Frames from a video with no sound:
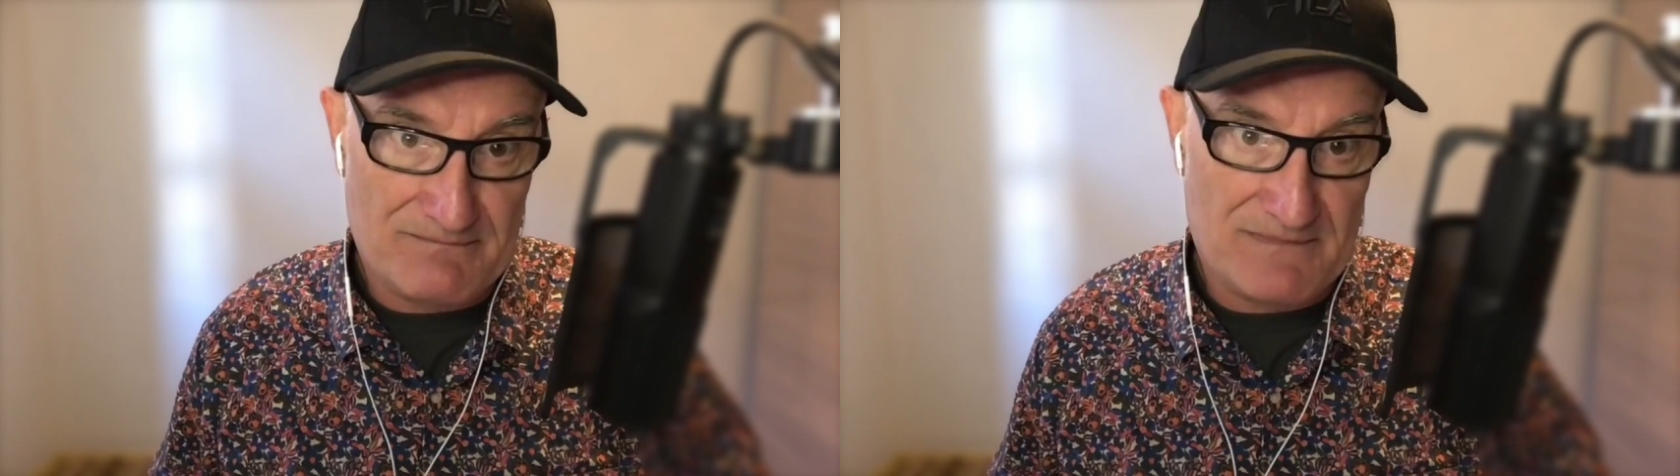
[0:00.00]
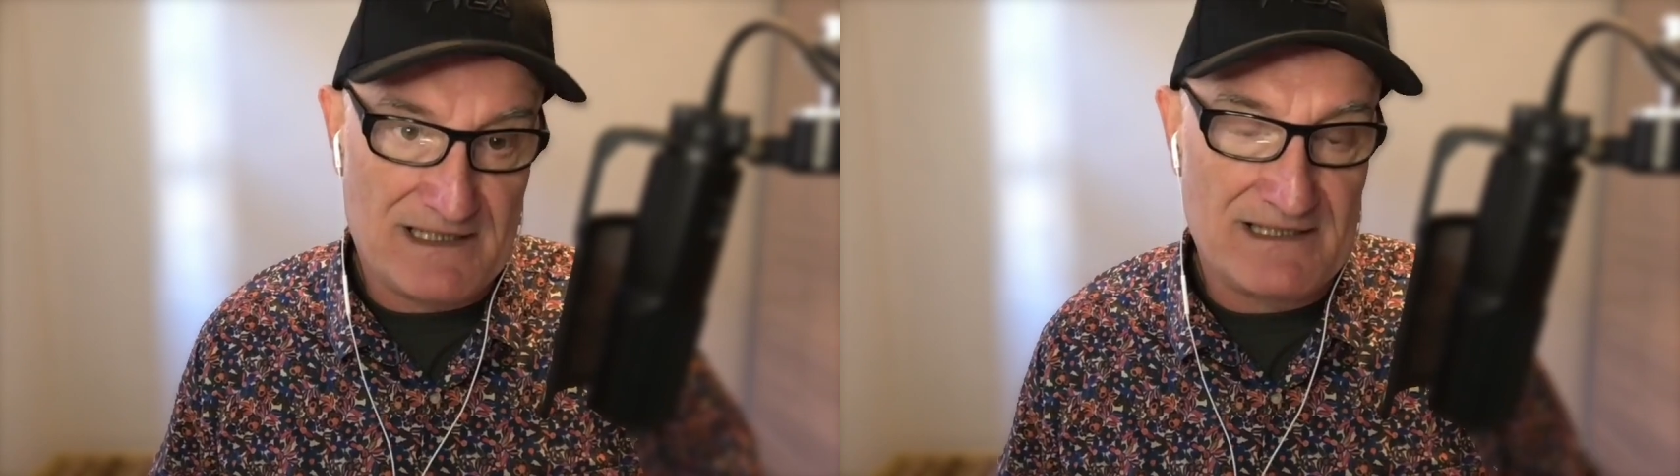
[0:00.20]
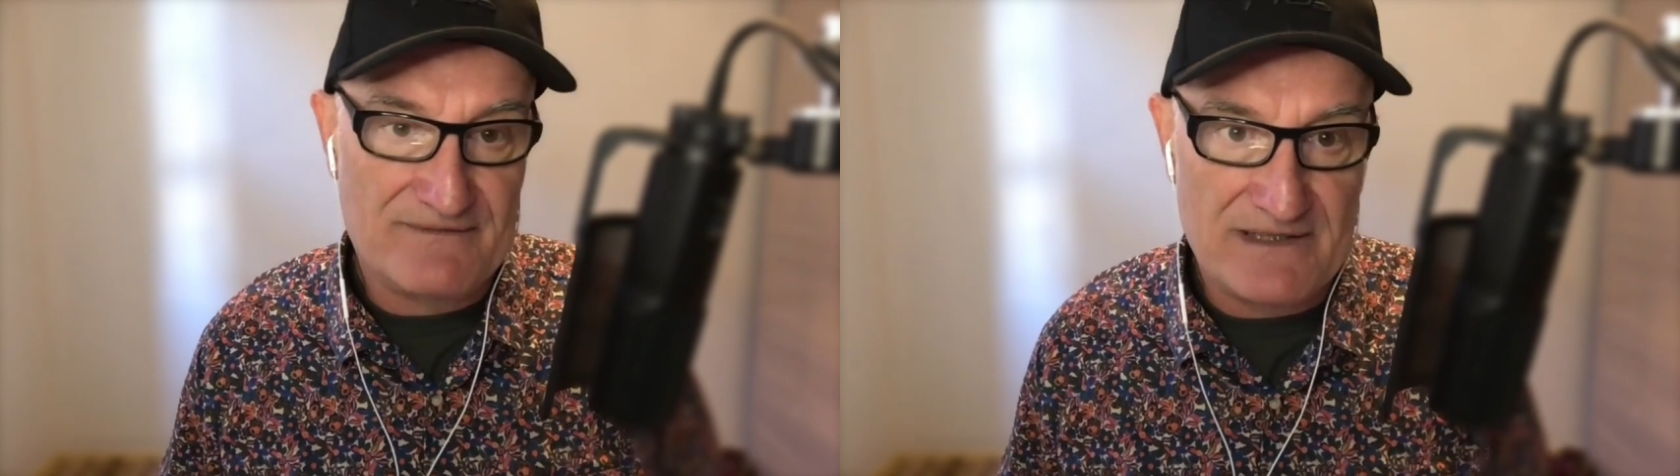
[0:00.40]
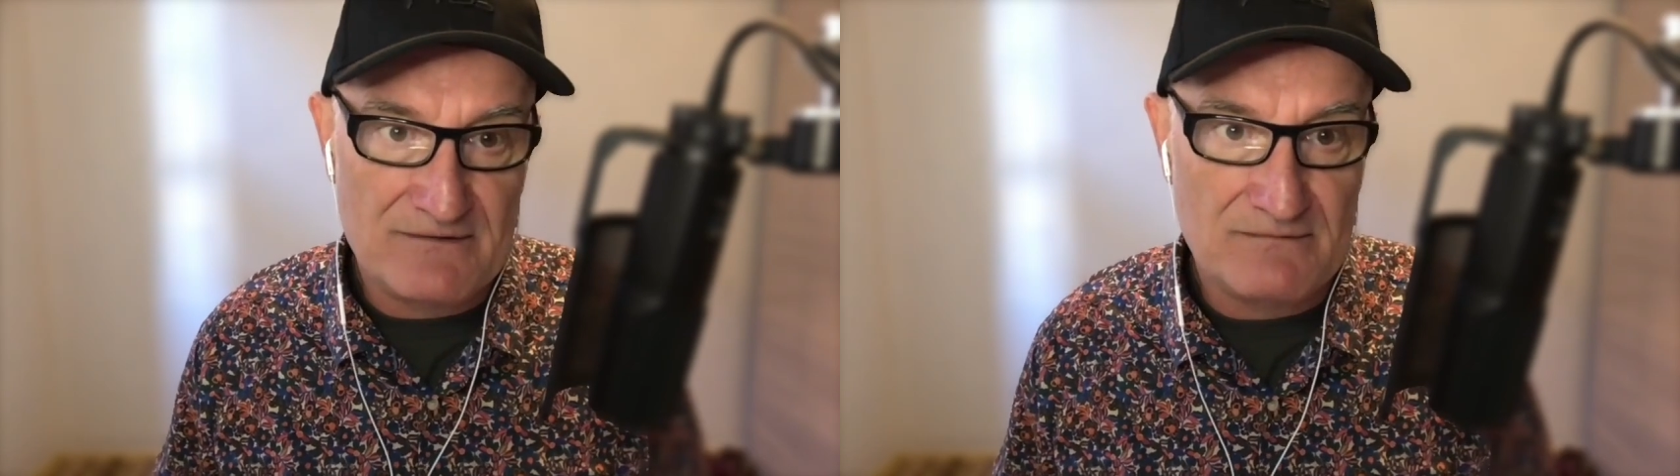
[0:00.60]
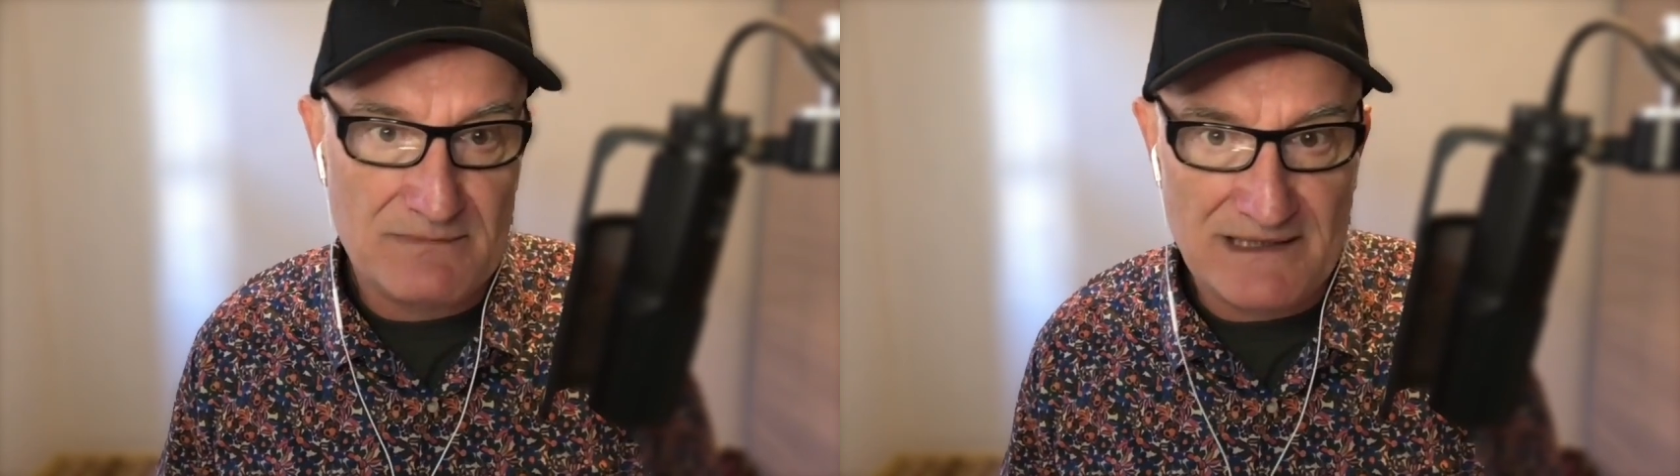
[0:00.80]
last
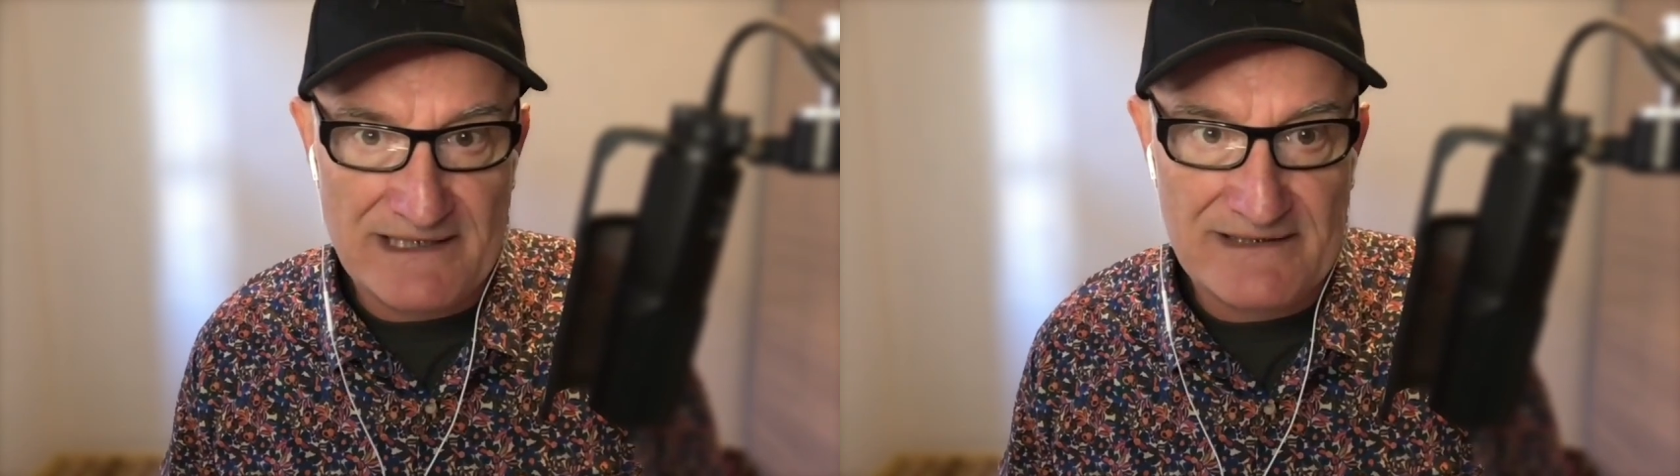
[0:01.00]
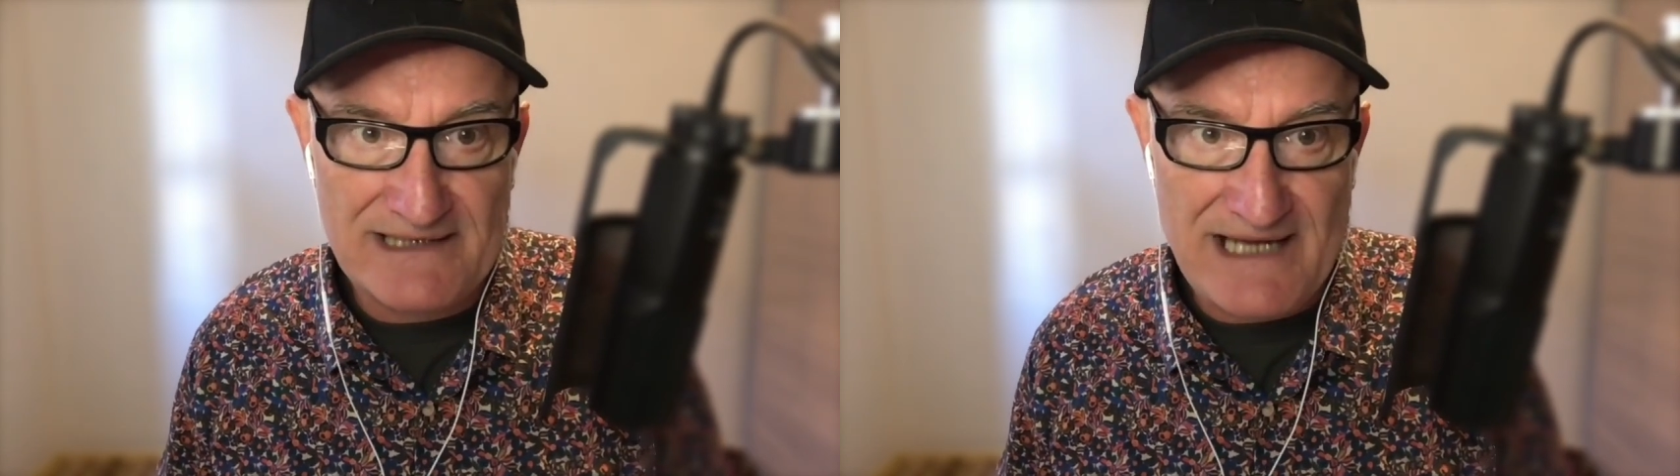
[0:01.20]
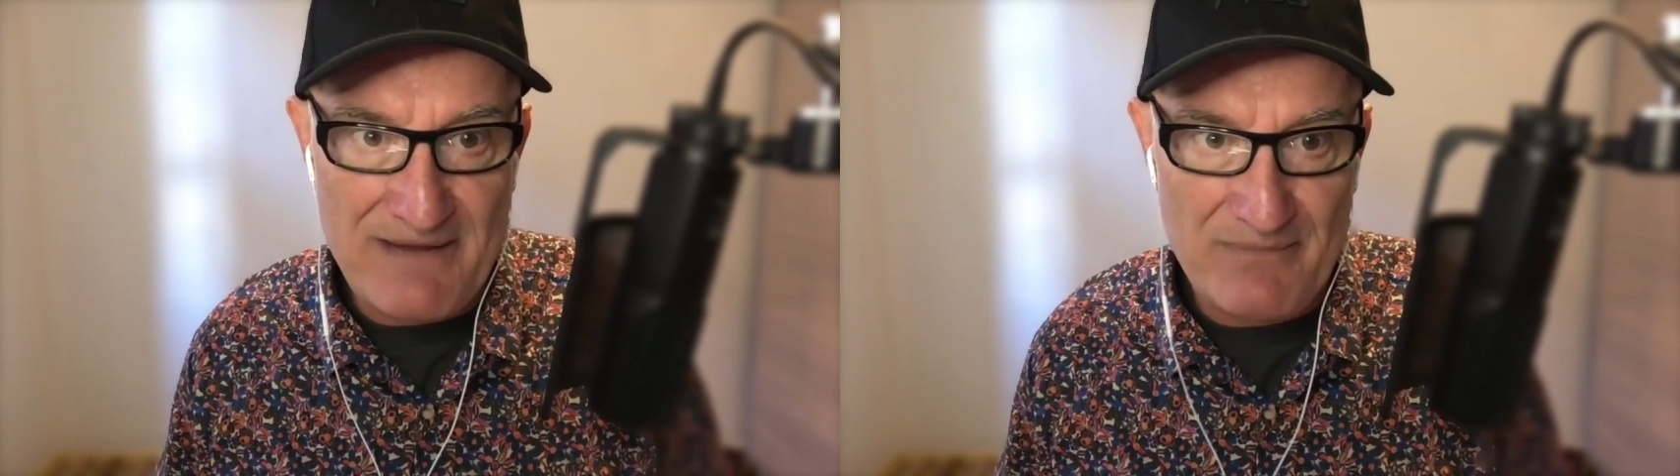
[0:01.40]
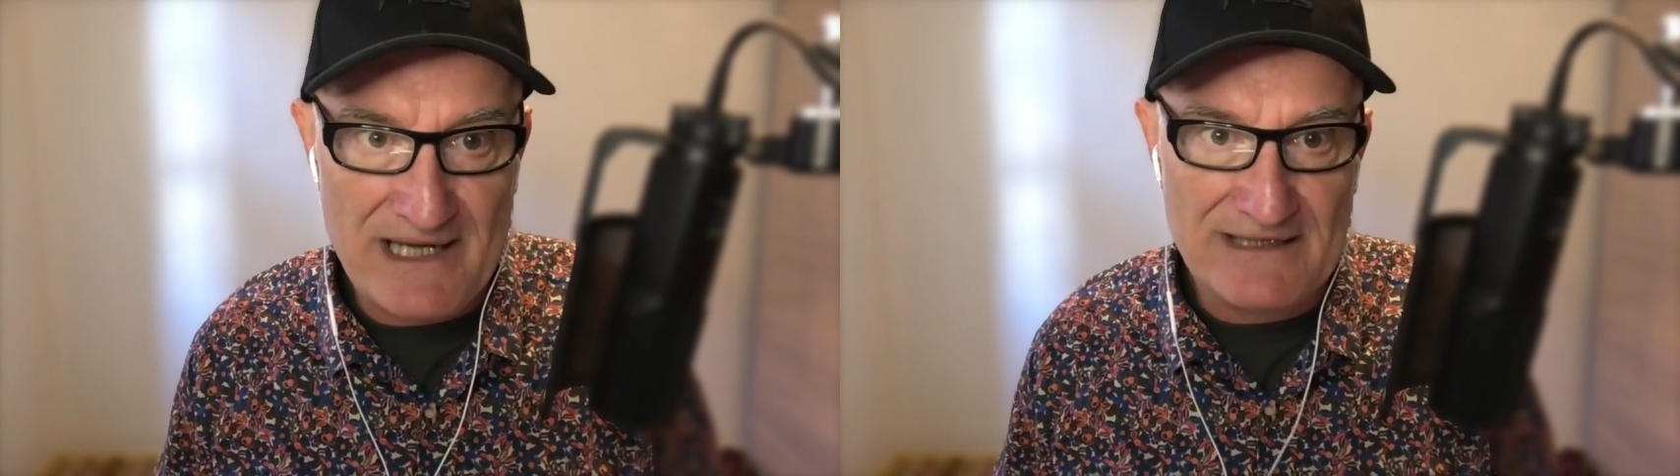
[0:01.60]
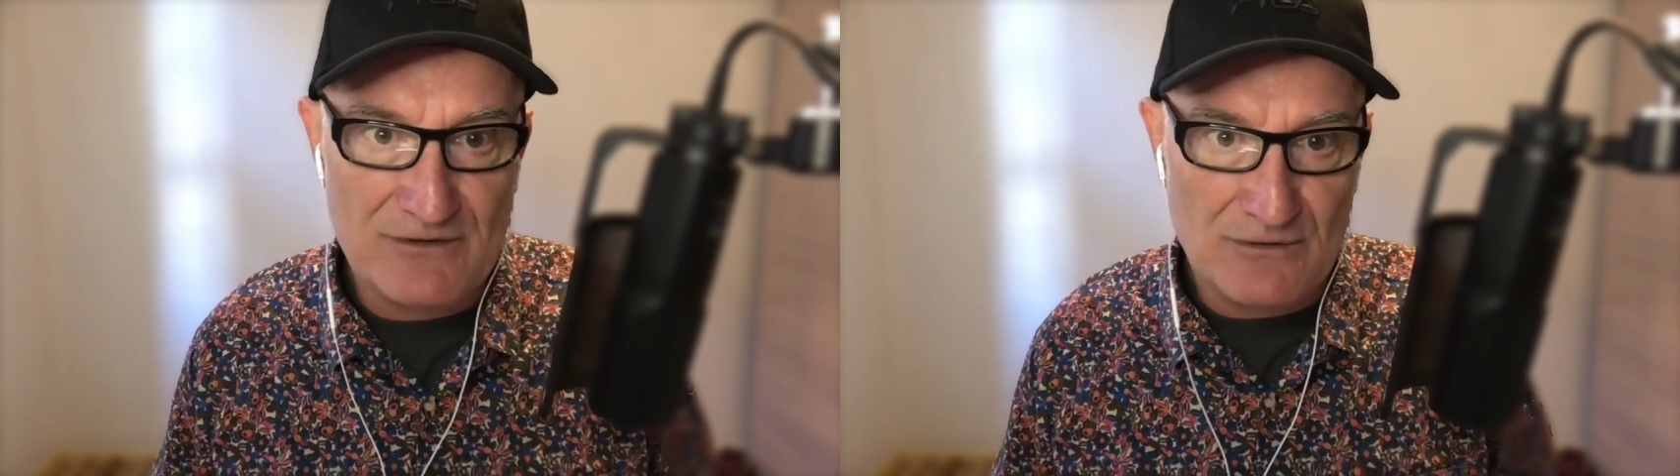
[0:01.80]
federal election
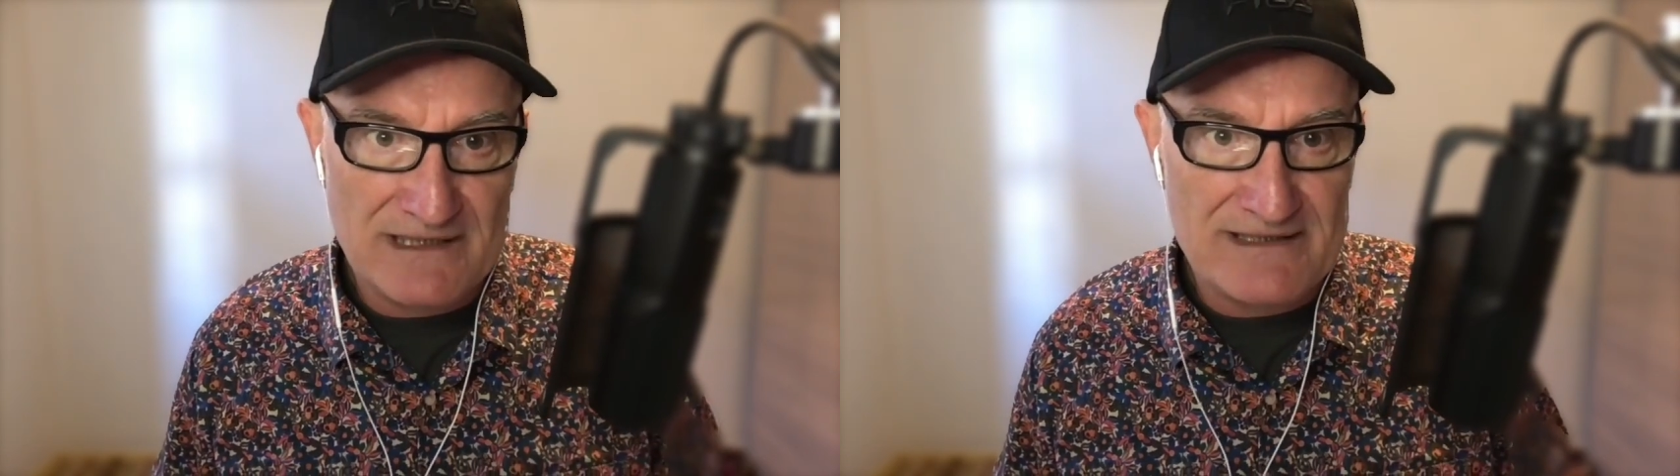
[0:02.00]
campaign calling